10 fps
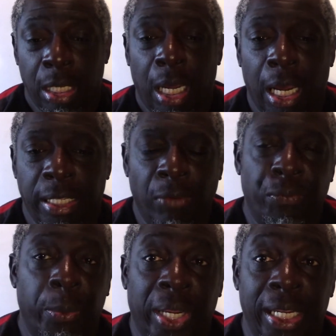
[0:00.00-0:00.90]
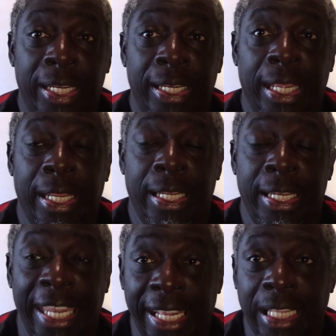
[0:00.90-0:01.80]
I don't think we're going to
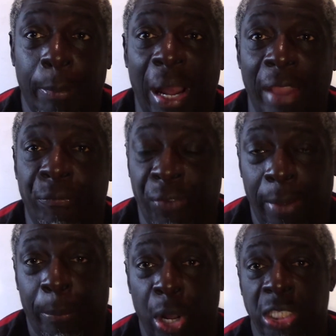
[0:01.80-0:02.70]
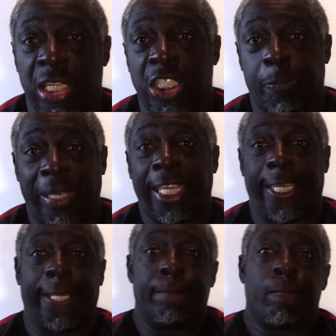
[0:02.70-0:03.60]
need that, but I think personally
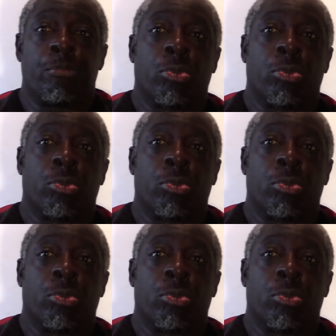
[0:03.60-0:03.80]
speaking,